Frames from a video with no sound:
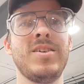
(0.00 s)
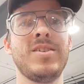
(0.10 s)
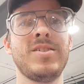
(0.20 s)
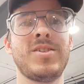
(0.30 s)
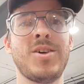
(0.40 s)

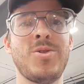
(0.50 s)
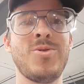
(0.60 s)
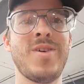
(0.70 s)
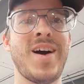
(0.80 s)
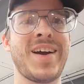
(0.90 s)
So
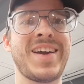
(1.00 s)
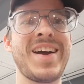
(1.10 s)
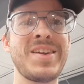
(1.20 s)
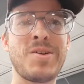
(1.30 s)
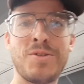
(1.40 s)
I got
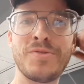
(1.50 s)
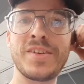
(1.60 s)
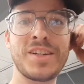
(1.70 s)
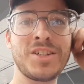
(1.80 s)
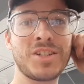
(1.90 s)
it all
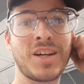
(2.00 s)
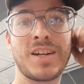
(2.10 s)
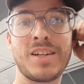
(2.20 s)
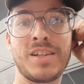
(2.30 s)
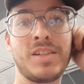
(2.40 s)
finished,
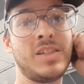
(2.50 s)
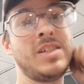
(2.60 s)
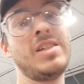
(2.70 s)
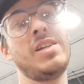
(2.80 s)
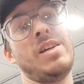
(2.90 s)

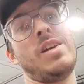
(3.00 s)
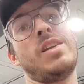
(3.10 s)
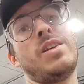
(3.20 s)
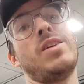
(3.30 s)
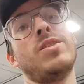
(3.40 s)

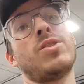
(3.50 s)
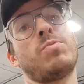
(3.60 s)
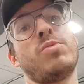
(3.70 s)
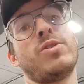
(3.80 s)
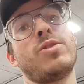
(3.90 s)
and it looks
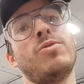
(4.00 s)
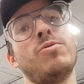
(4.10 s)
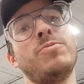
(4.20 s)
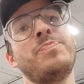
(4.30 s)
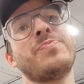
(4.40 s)
pretty
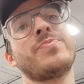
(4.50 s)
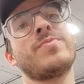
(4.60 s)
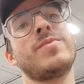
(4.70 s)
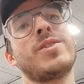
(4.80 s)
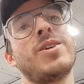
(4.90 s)
cool.
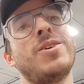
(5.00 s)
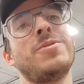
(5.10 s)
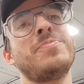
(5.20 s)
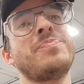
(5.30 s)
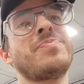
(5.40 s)

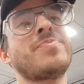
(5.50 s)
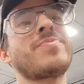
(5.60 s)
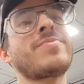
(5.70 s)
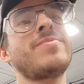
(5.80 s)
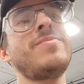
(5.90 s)
So
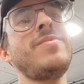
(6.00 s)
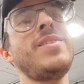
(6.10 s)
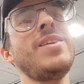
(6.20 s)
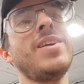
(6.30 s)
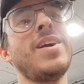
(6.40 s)

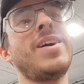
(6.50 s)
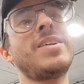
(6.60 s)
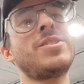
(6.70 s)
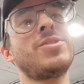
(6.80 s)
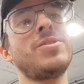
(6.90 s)
gotta
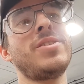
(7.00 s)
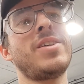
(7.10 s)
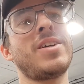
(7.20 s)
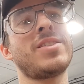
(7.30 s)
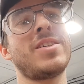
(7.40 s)
show you
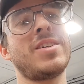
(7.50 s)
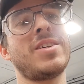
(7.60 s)
guys now.